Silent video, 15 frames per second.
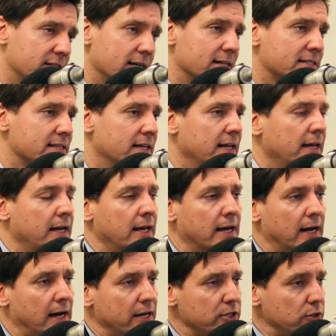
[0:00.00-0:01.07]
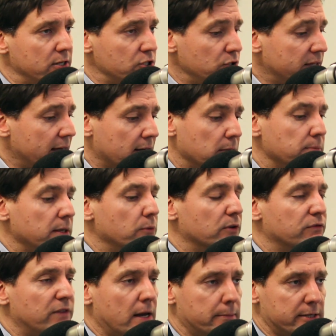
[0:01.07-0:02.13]
6 units. You can't compete
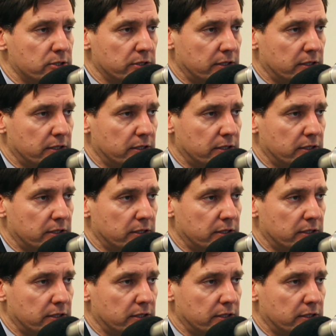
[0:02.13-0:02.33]
with families